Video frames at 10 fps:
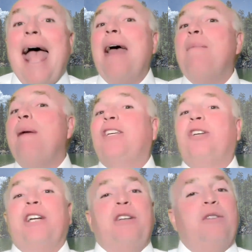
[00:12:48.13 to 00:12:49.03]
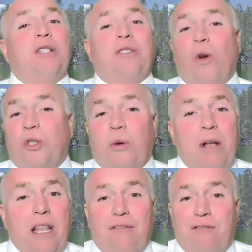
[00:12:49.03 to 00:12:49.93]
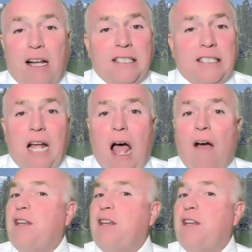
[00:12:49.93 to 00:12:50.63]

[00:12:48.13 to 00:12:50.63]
and make sure you do the social media fun stuff.